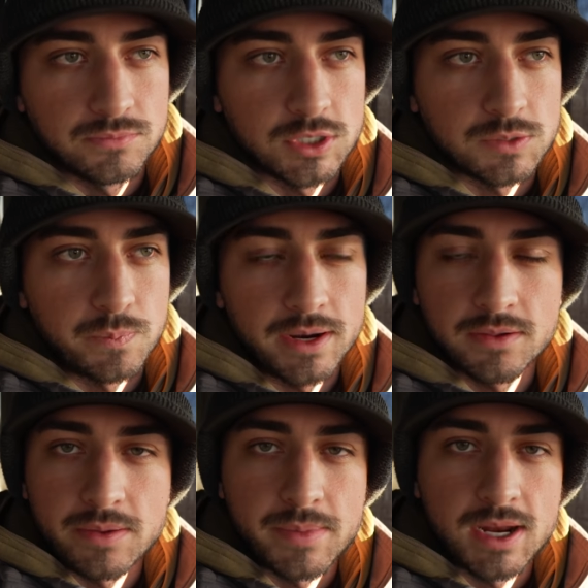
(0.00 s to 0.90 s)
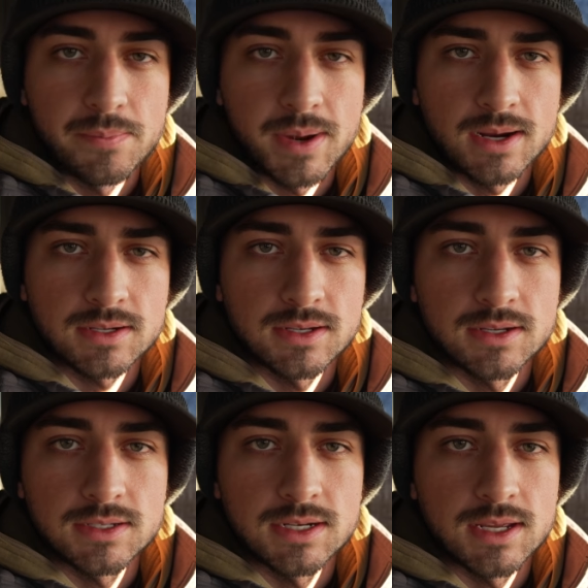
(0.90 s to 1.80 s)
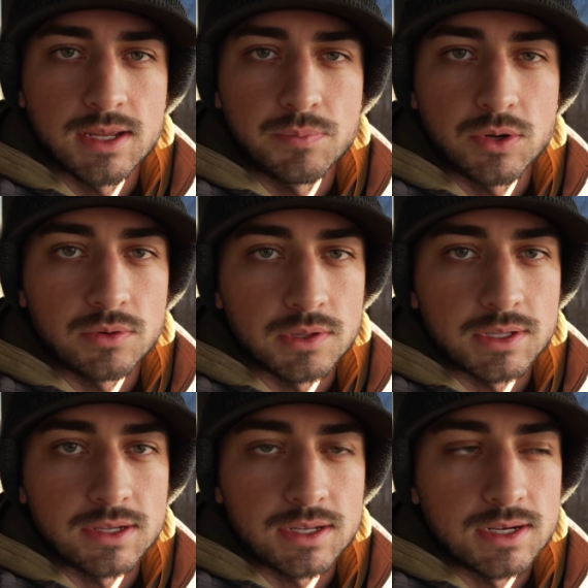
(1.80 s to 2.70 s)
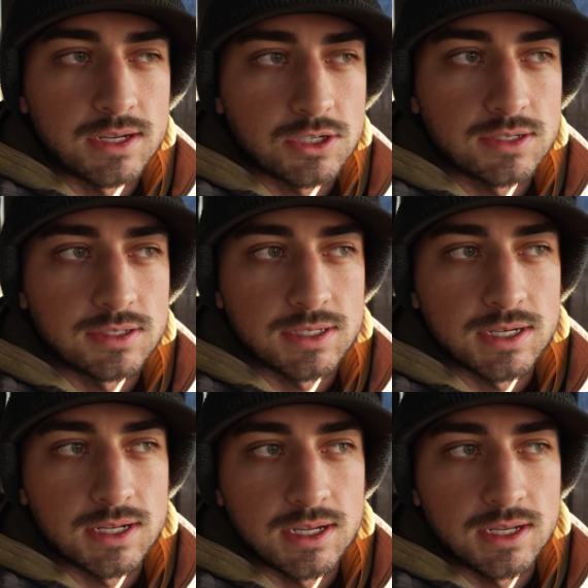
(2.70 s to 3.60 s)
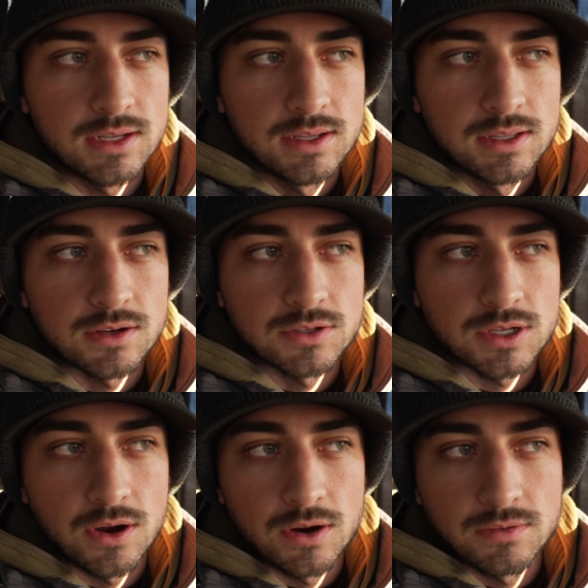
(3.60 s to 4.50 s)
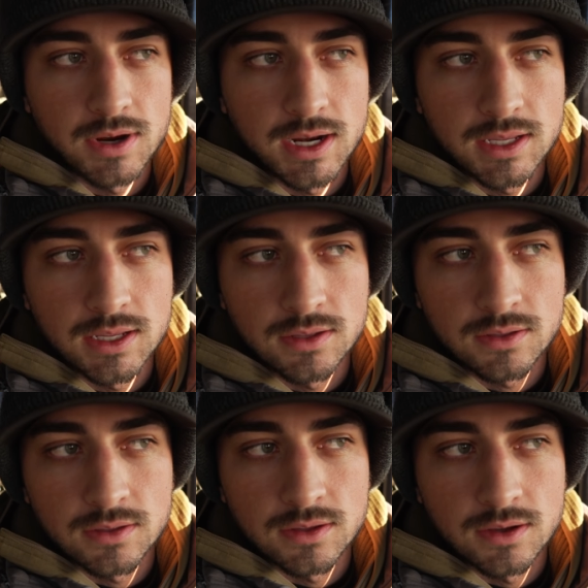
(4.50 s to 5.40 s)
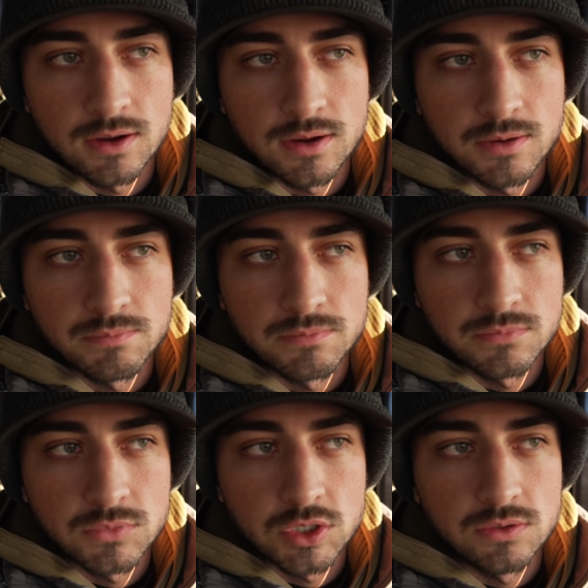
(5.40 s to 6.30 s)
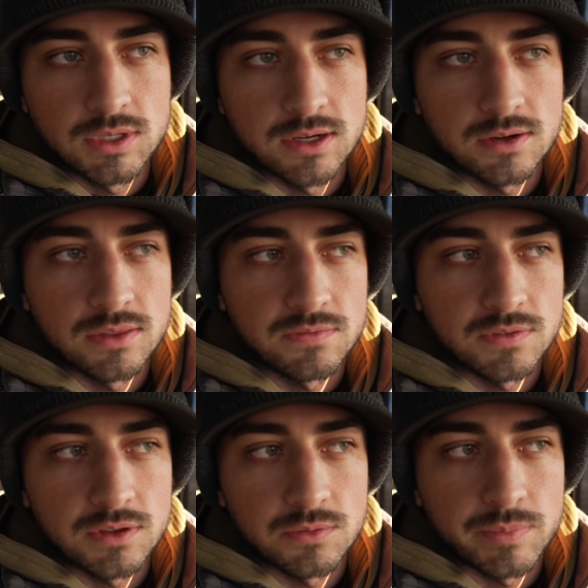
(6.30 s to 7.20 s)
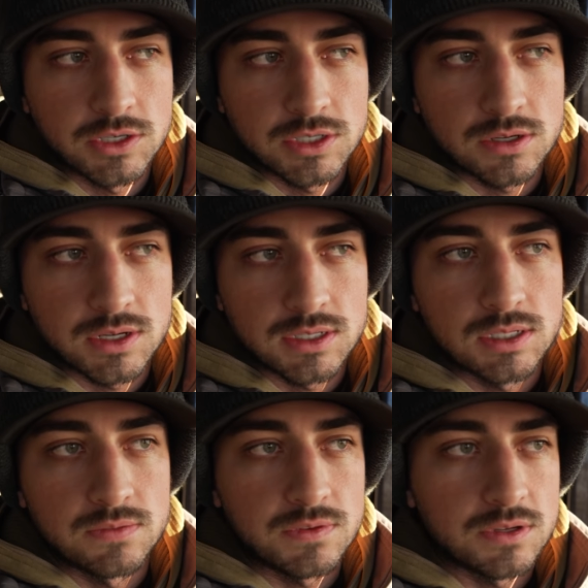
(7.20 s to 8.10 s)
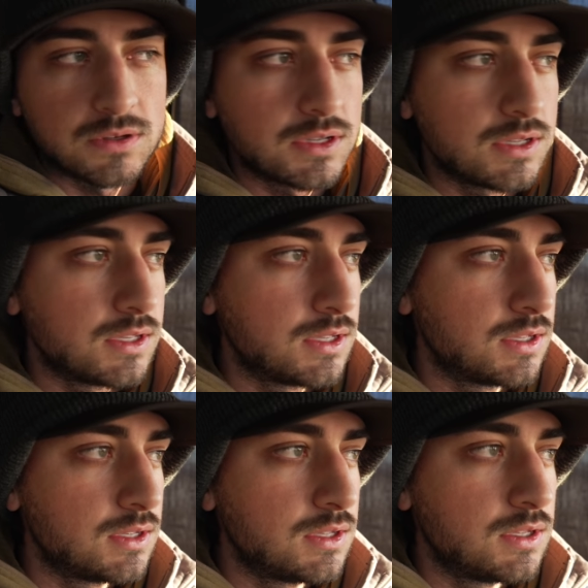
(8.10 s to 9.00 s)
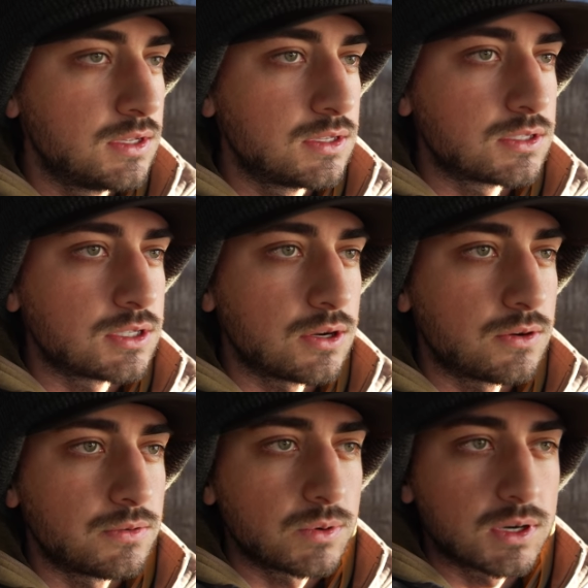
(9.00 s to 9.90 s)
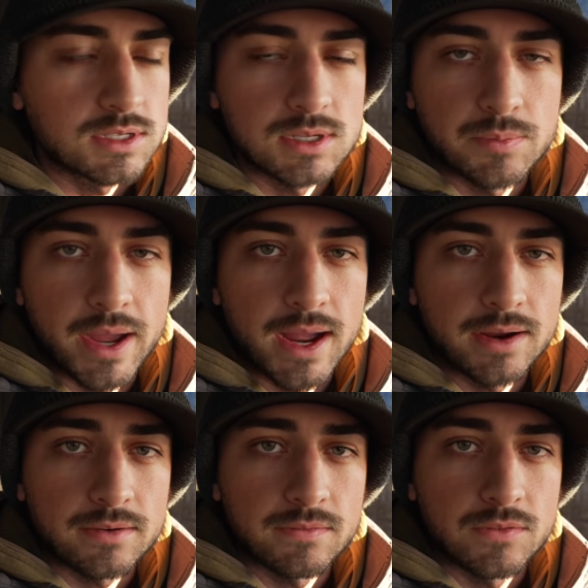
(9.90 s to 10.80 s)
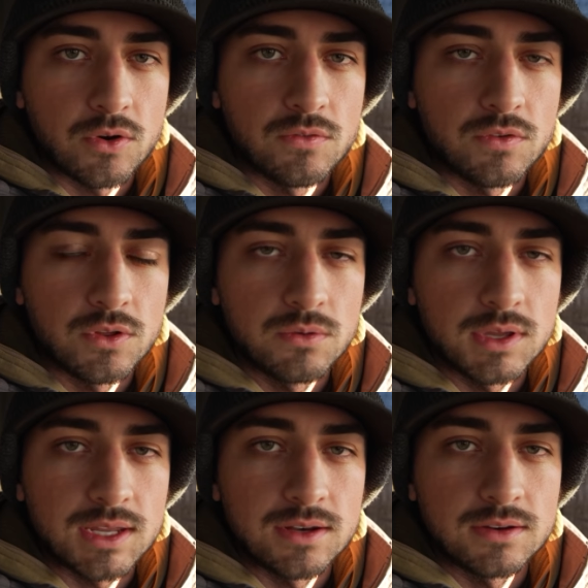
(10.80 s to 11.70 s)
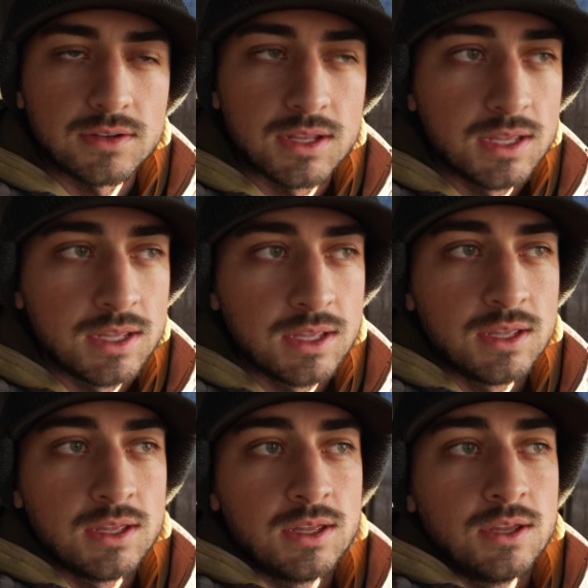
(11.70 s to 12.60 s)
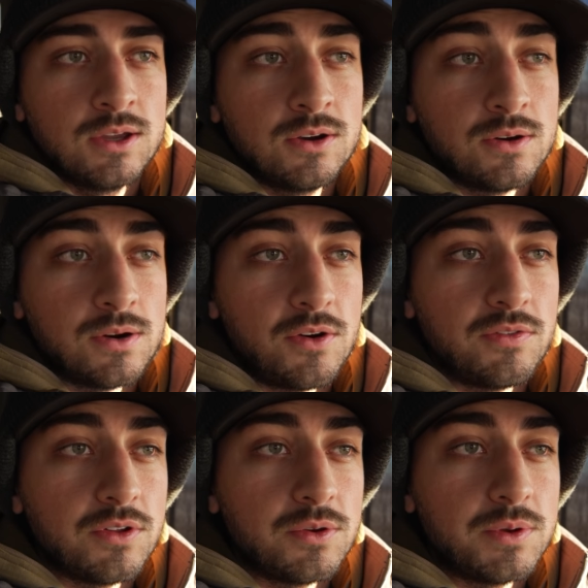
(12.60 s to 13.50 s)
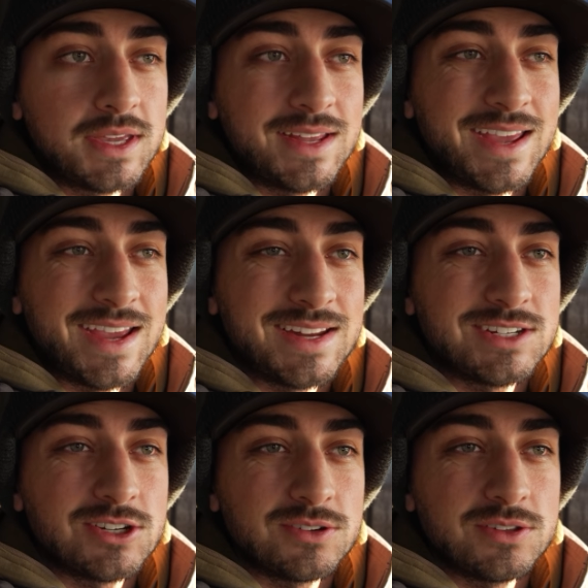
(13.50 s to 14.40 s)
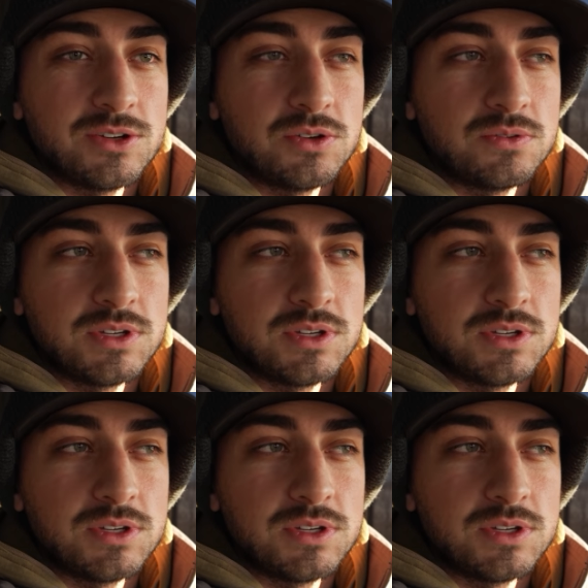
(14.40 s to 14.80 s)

just barely made it back to hunt tonight, but really good conditions tonight. There's already um, two deer in the field, bunch of turkeys in the field. So we're gonna sit back. Hopefully we can. Hopefully we can enter the new